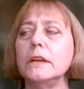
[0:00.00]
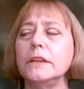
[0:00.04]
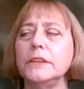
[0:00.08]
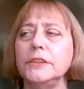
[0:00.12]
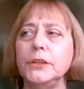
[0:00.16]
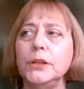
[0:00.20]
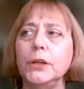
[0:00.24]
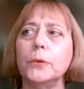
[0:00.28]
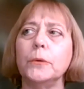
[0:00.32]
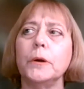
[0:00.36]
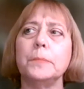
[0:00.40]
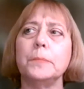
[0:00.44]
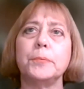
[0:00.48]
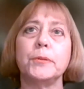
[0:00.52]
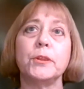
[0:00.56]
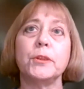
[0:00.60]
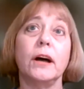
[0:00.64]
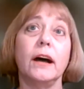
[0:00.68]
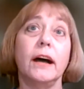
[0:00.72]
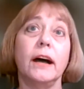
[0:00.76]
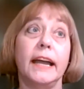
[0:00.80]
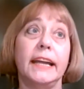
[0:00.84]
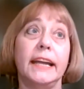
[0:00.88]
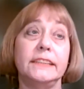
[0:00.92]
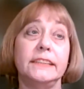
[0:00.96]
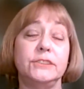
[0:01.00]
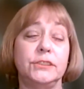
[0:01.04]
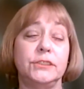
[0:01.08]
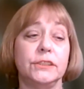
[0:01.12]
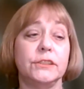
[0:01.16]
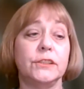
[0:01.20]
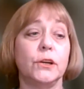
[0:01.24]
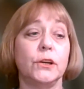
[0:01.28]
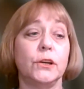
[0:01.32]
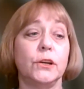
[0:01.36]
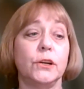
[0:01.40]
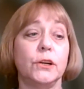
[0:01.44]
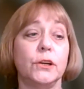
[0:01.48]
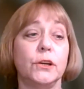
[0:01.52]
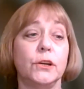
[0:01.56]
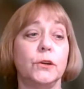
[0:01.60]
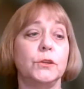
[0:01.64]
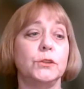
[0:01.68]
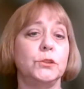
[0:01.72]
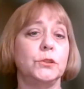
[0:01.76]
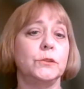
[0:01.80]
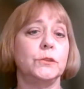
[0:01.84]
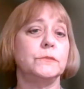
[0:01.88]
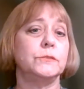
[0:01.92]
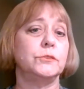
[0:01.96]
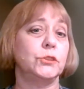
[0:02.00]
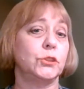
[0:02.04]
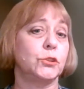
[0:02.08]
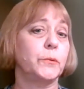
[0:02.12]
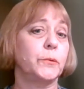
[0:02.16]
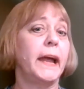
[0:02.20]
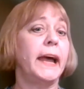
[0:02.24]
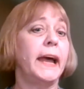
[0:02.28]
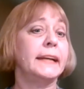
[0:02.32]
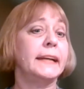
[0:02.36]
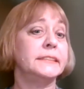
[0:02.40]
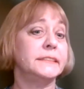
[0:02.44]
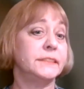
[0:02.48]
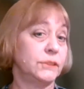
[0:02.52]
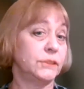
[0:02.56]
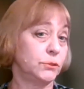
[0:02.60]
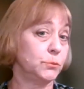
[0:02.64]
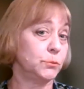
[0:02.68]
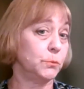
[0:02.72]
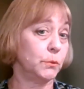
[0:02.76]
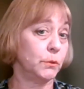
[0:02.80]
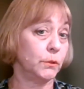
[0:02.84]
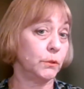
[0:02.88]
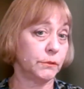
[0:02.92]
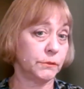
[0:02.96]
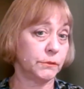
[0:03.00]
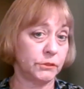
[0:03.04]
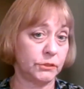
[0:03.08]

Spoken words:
you know, apply to go to grad school